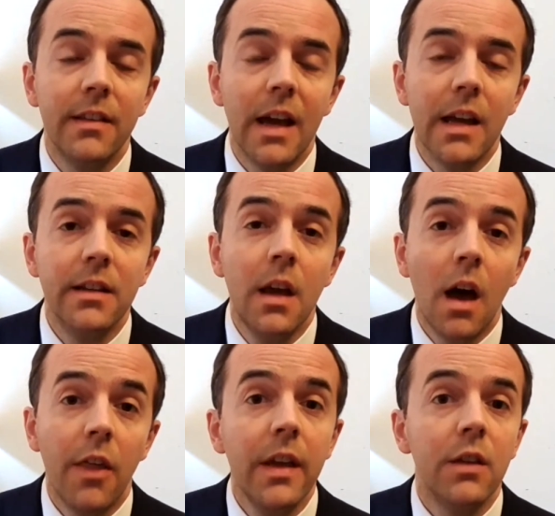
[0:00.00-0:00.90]
and I
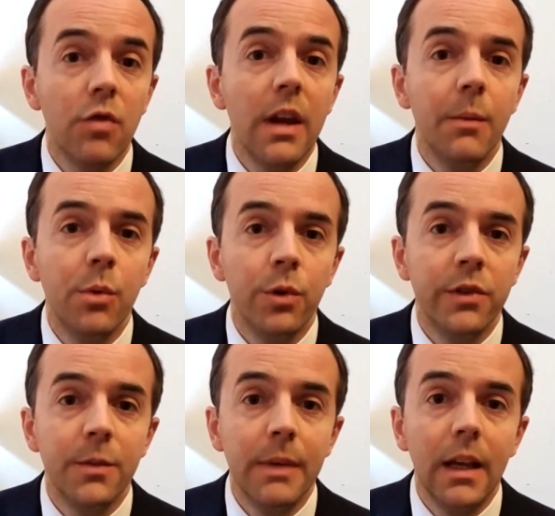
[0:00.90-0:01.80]
think it's really important
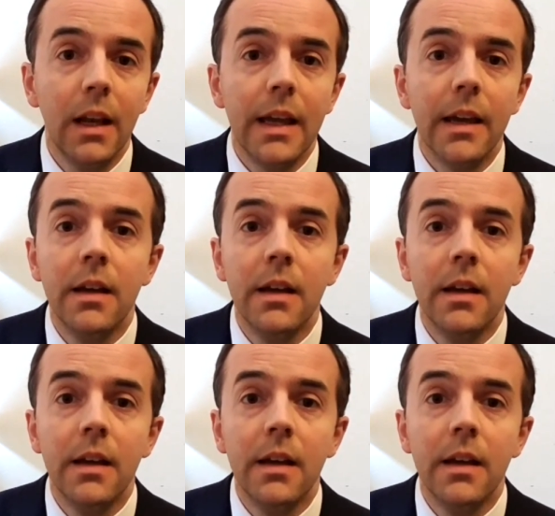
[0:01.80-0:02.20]
to be clear